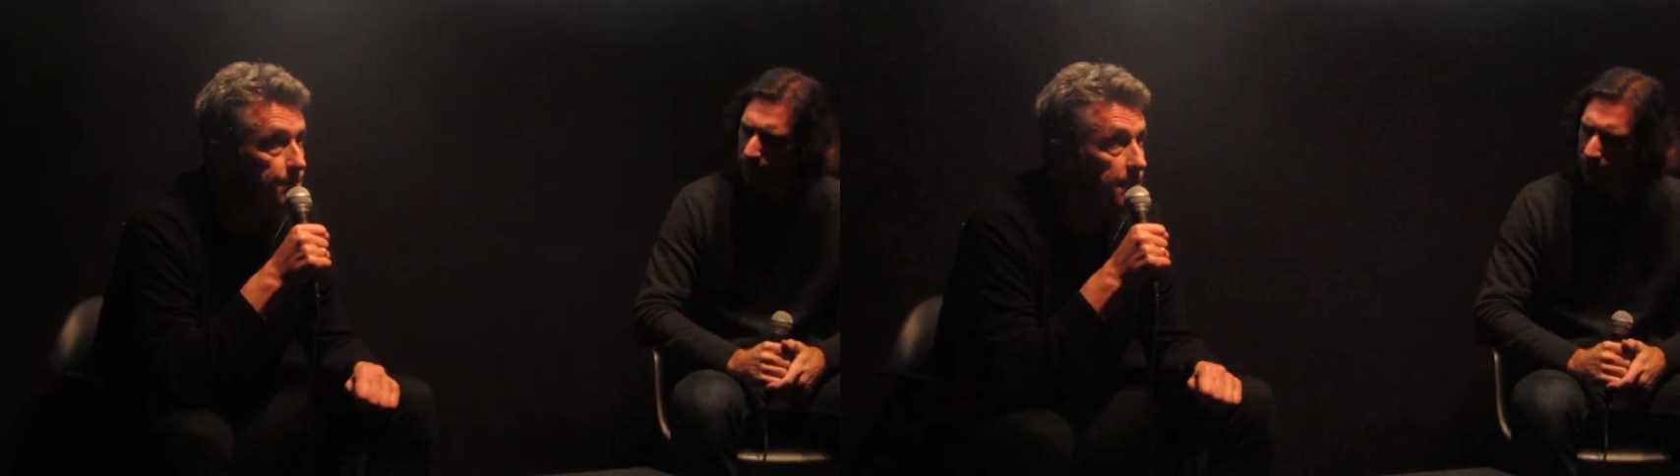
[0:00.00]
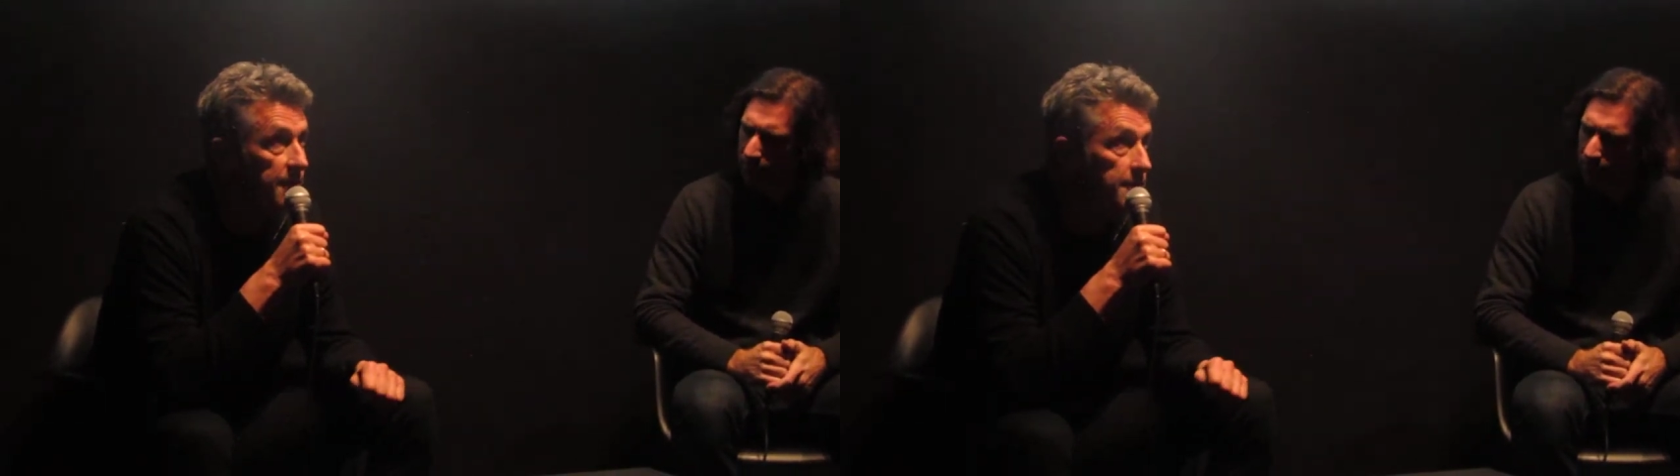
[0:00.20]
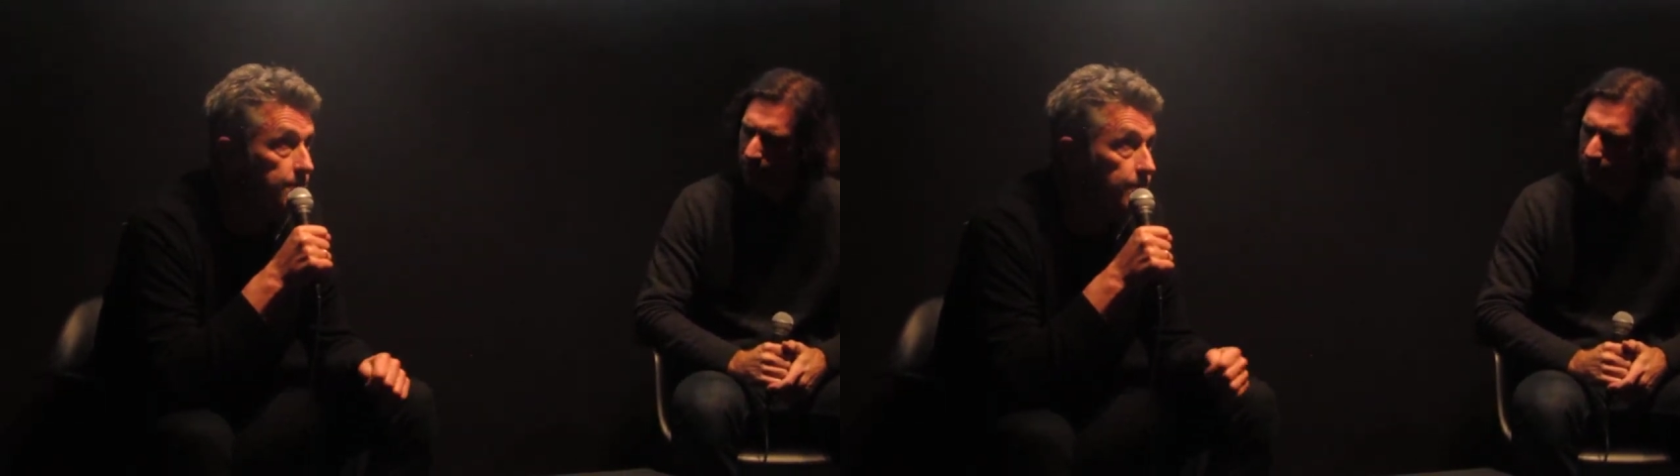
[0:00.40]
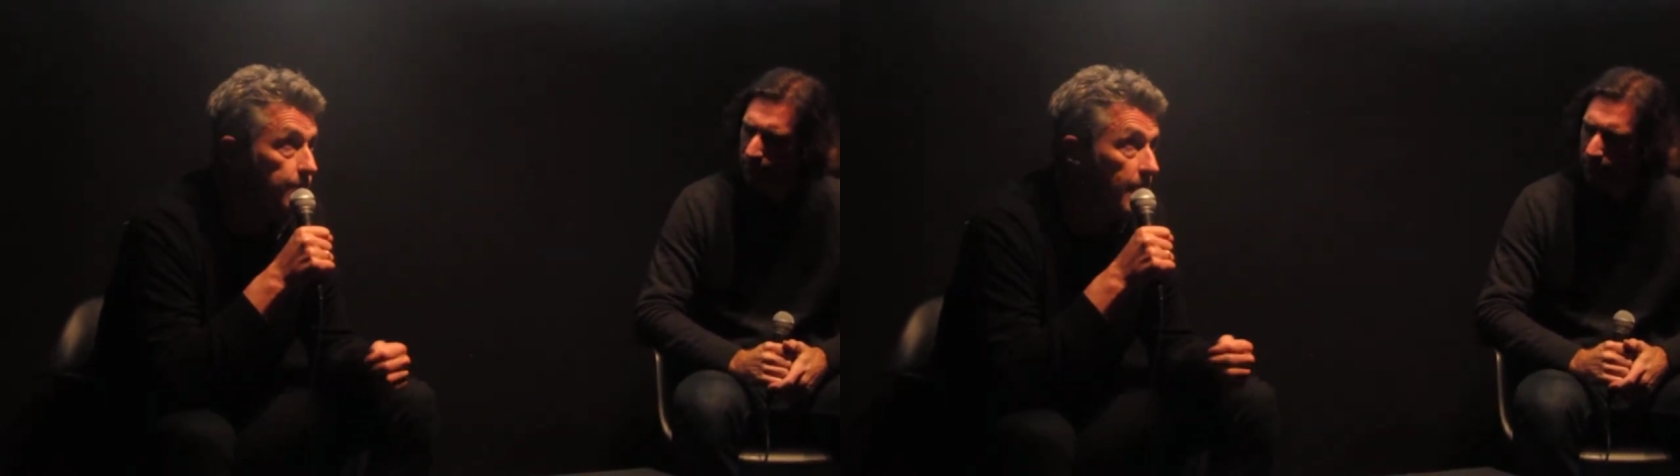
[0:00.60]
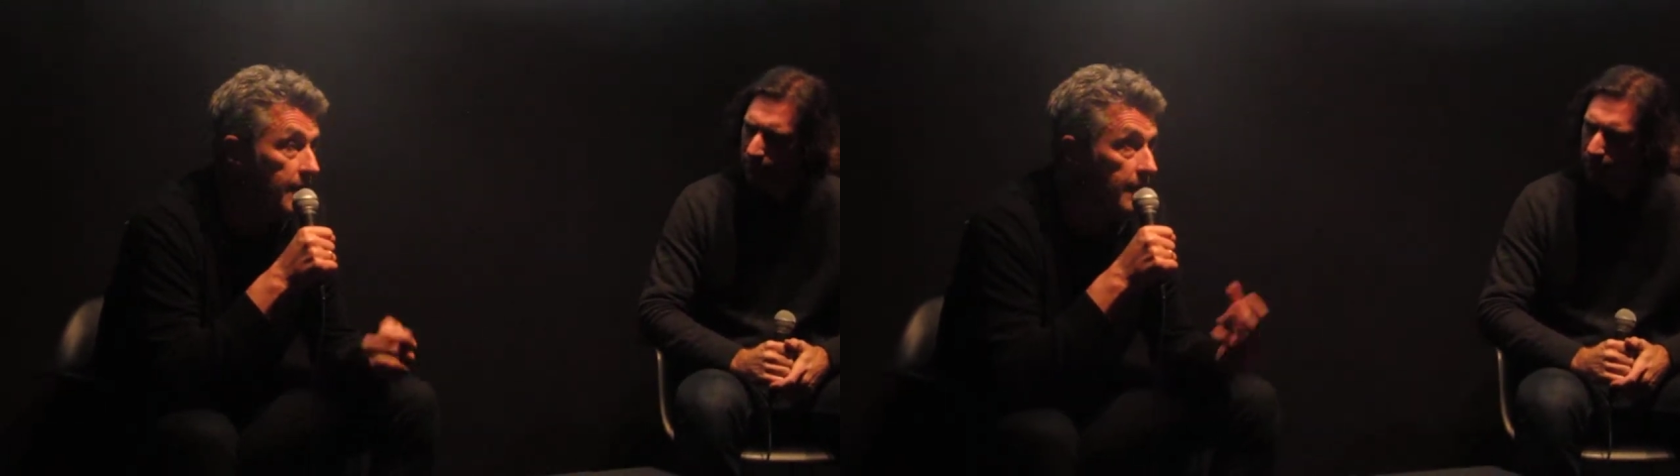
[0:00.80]
and it
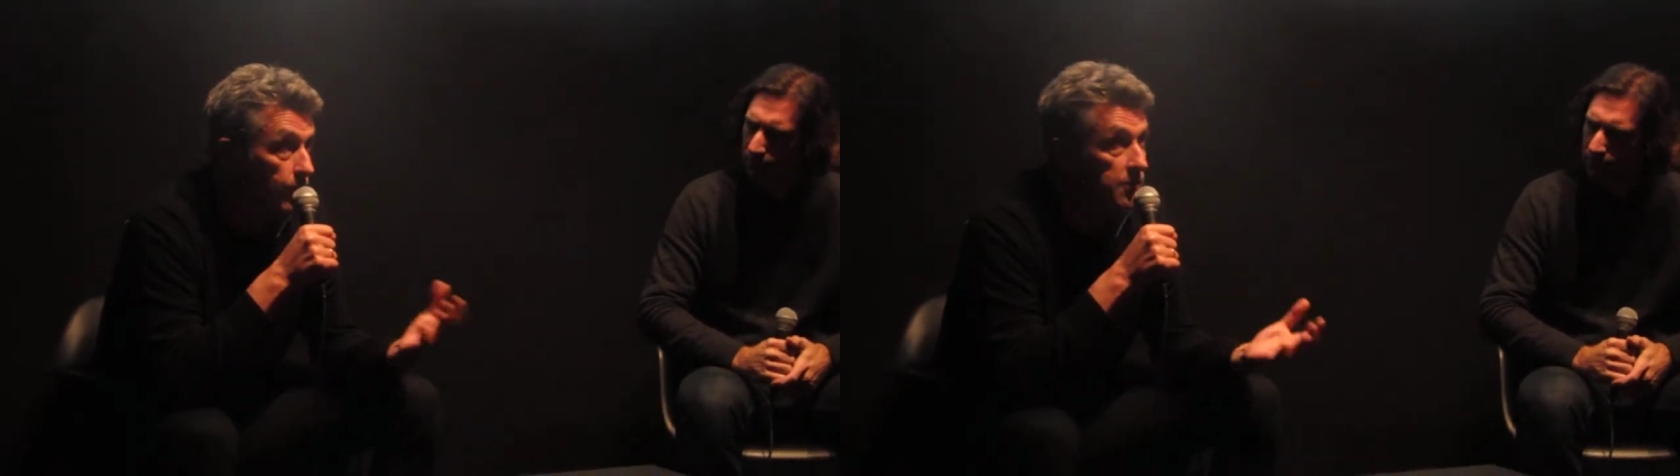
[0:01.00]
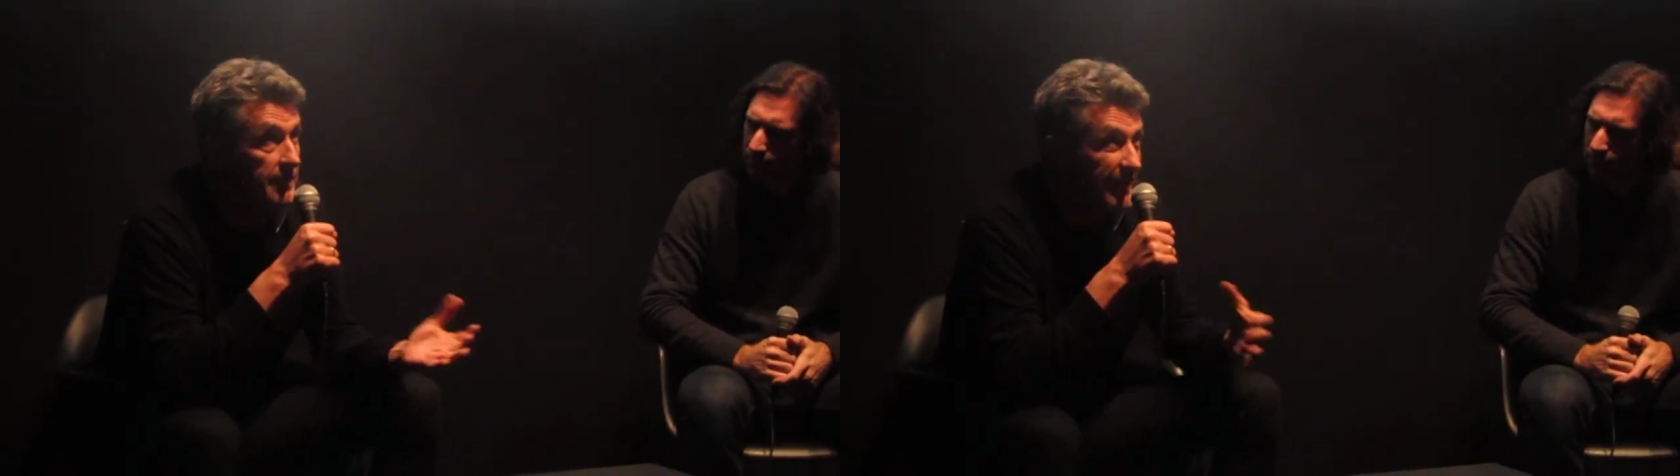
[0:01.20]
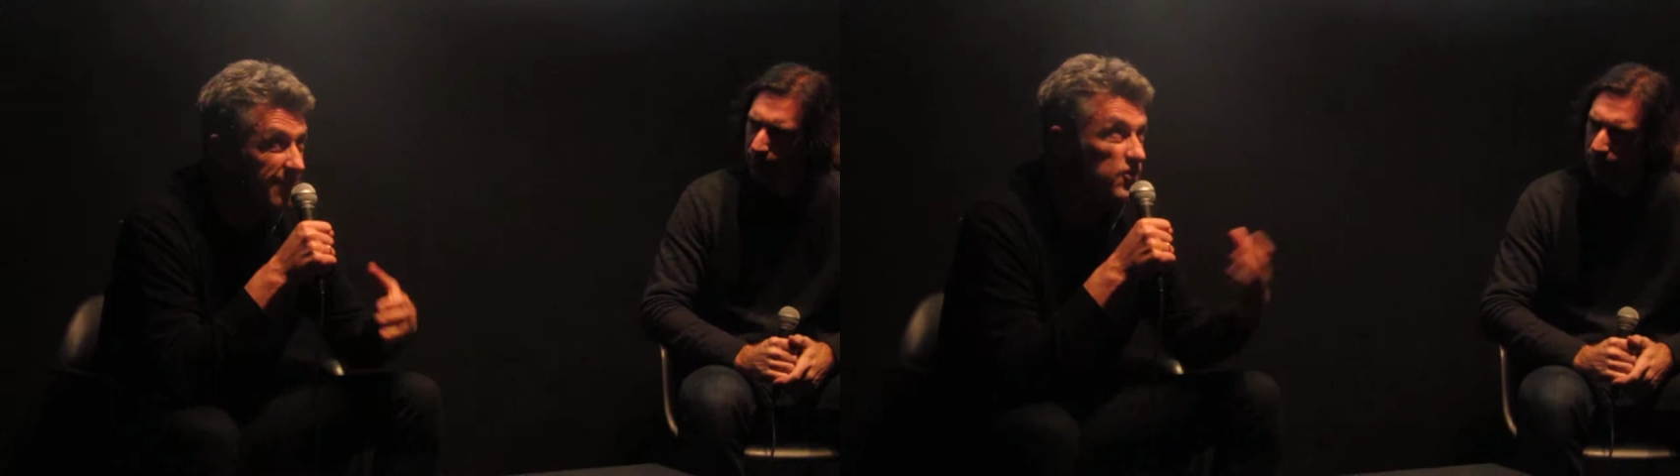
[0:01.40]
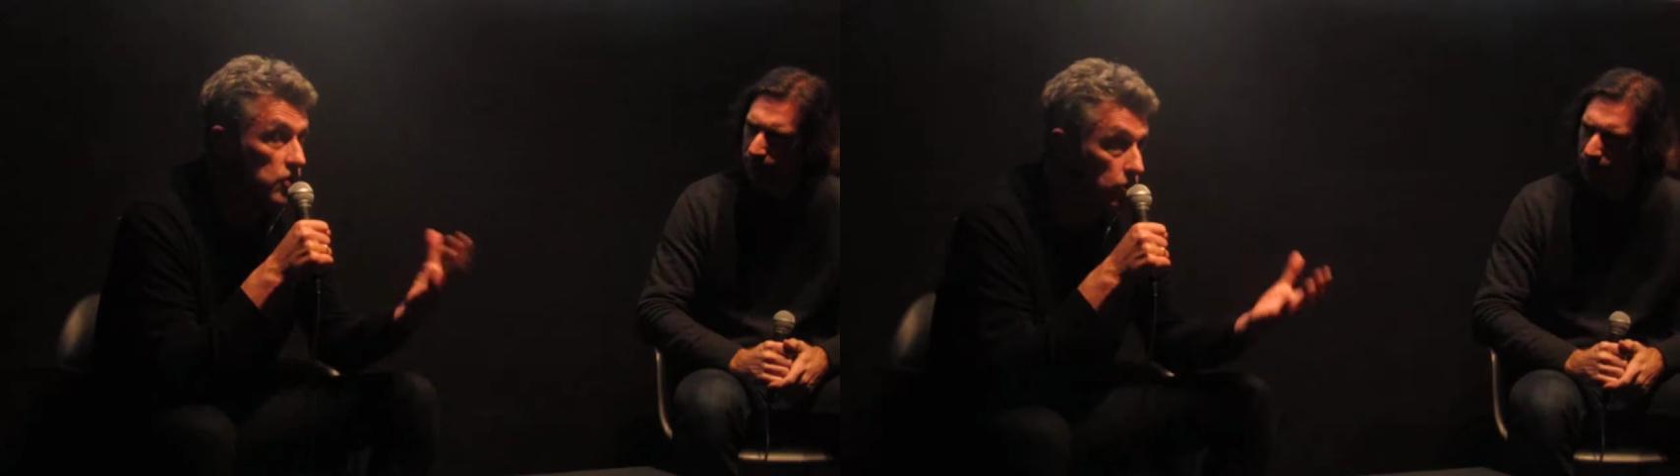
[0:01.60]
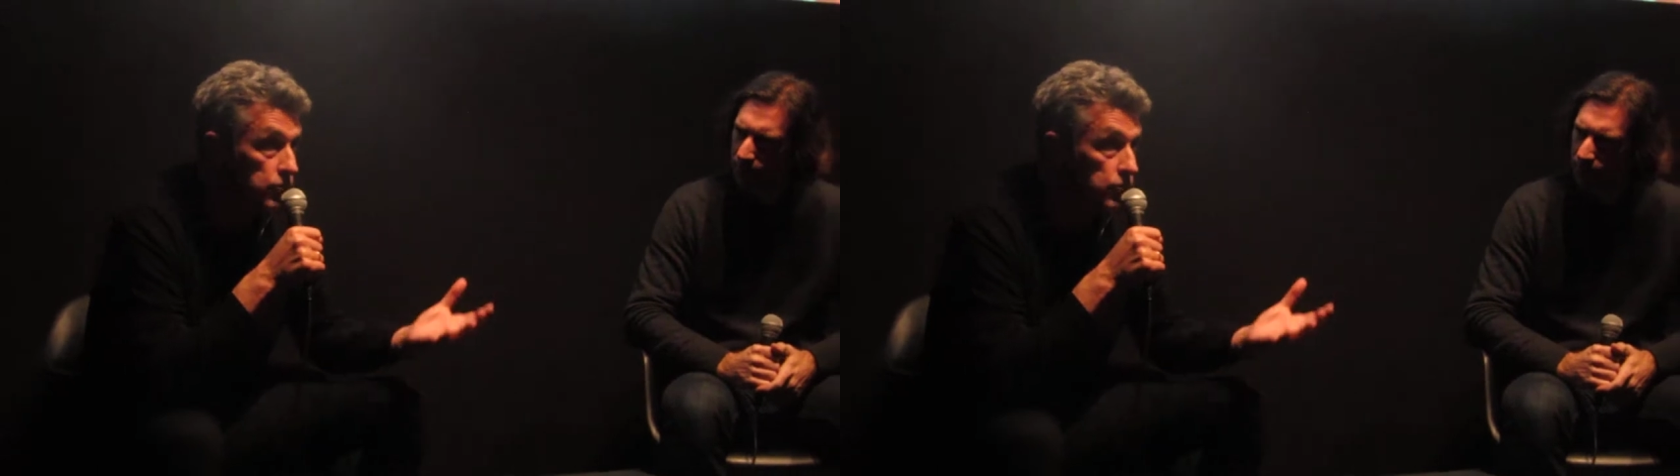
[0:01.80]
was a kind of so